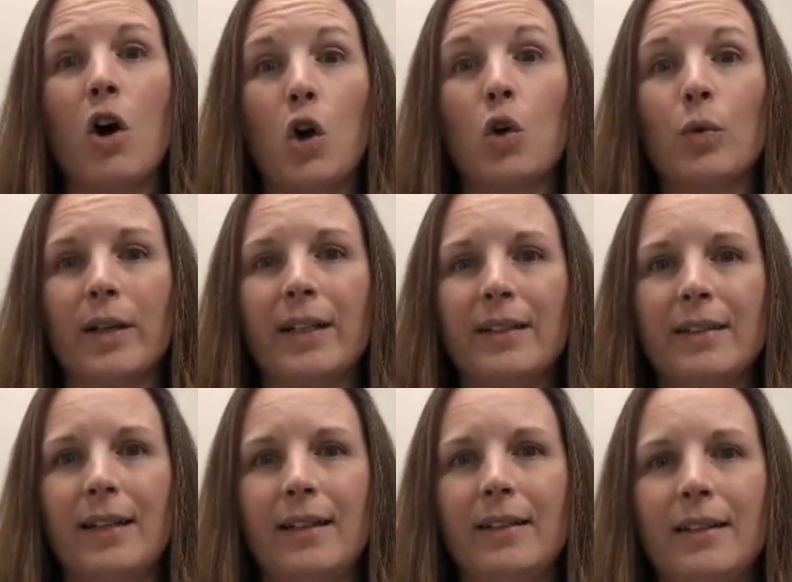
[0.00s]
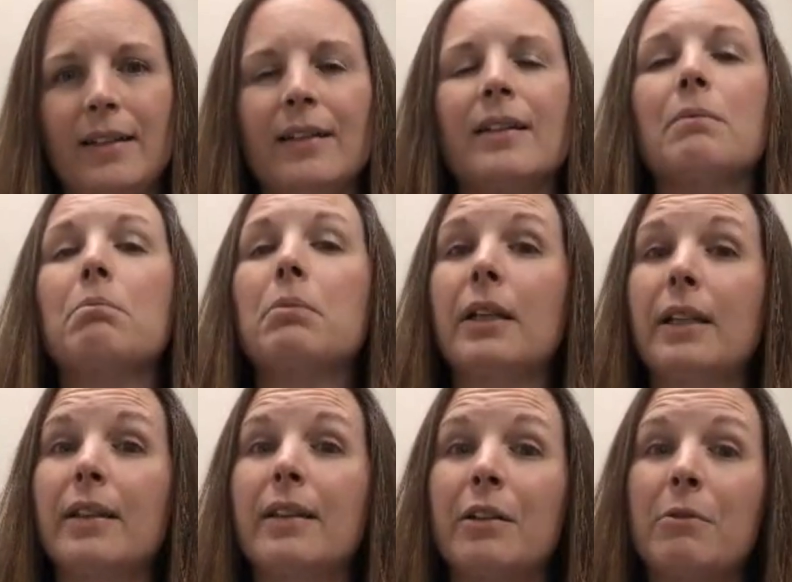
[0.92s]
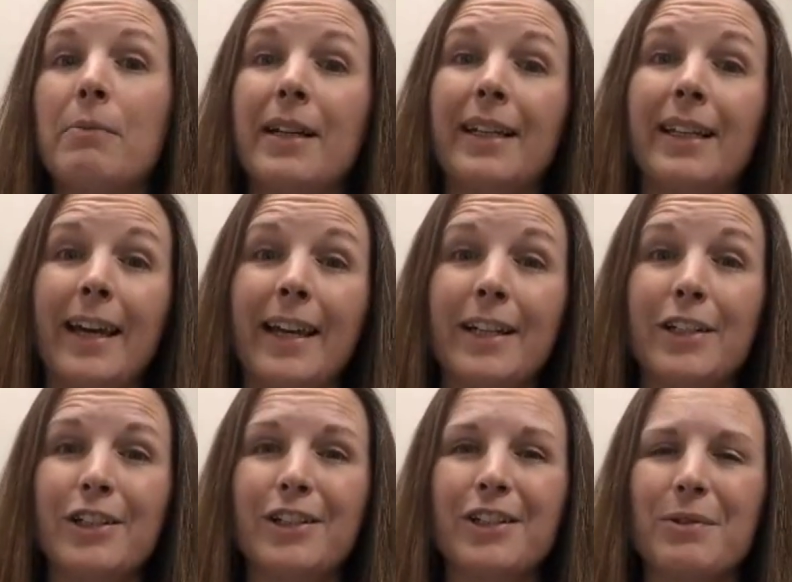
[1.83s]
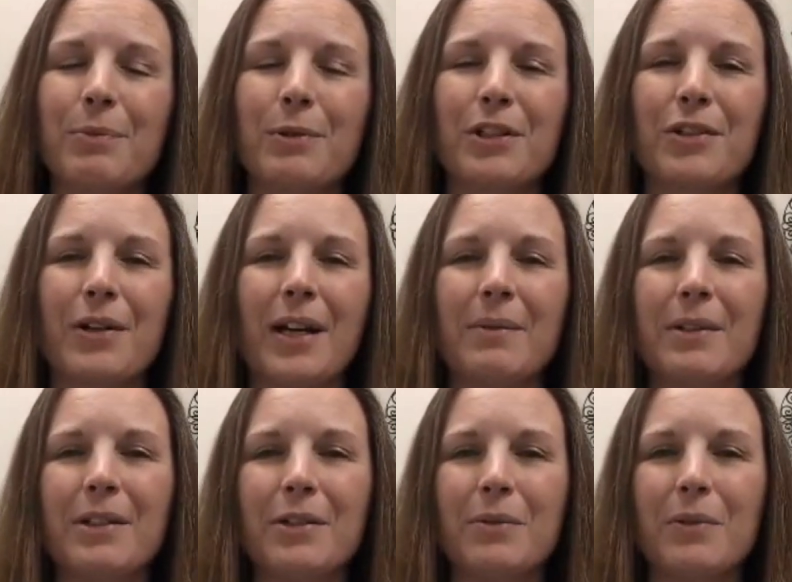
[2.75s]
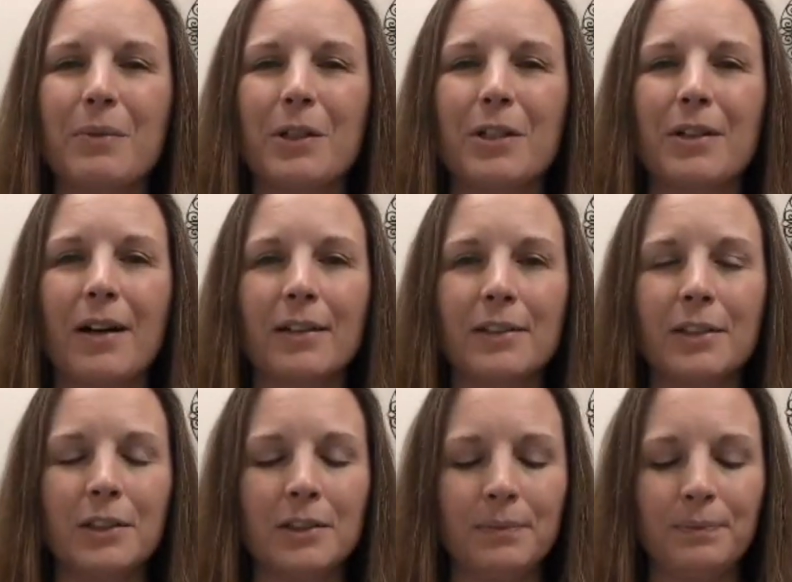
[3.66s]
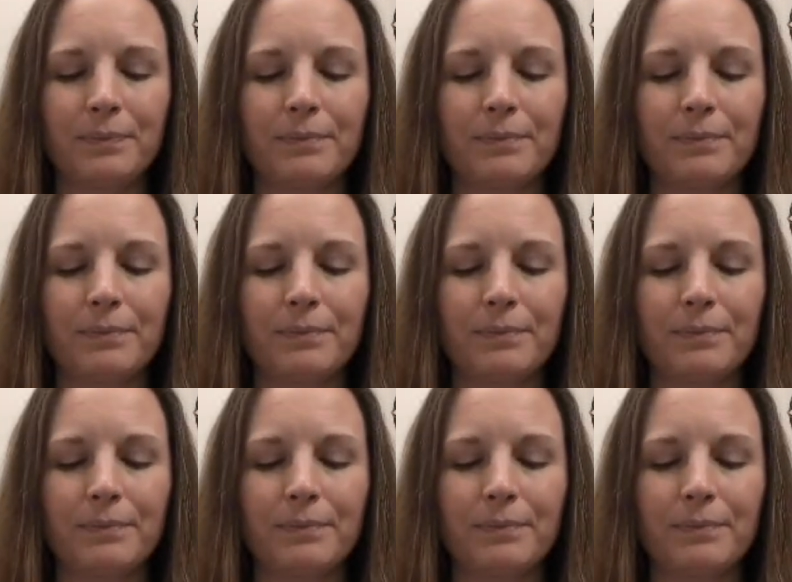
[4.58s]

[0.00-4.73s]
already taking blood thinner medications prescribed to you from your doctor.